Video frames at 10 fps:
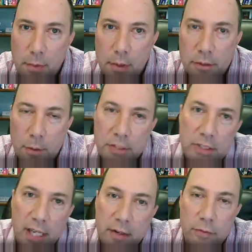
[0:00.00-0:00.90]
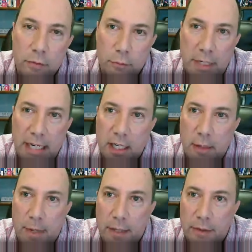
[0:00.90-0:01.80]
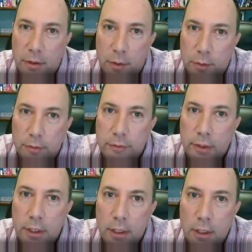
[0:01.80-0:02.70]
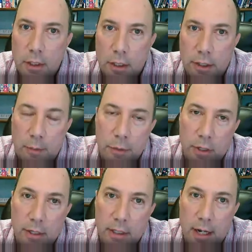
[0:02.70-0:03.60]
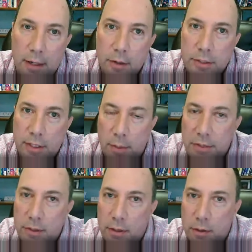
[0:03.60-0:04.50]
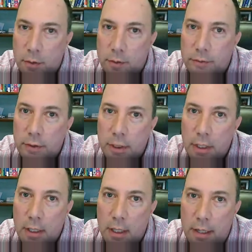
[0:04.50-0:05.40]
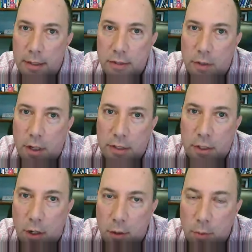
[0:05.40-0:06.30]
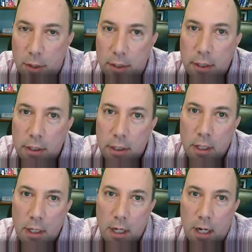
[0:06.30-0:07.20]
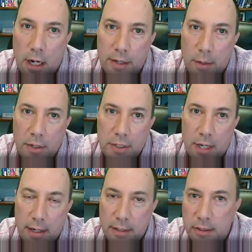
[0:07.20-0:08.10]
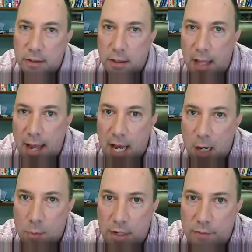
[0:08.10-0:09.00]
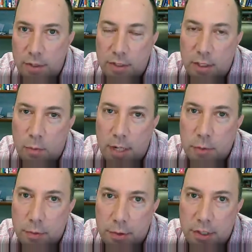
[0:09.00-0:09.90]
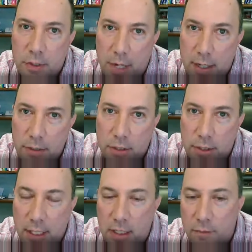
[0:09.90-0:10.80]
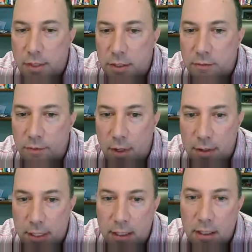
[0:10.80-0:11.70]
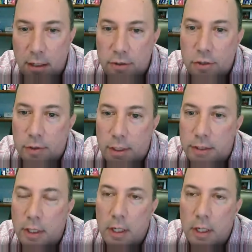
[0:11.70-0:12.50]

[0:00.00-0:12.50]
So instead of reading about the Louvre, they put on goggles and they went to the Louvre and they saw the artwork. They went to Edison's lab. They visited westward expansion. They can visit varying countries.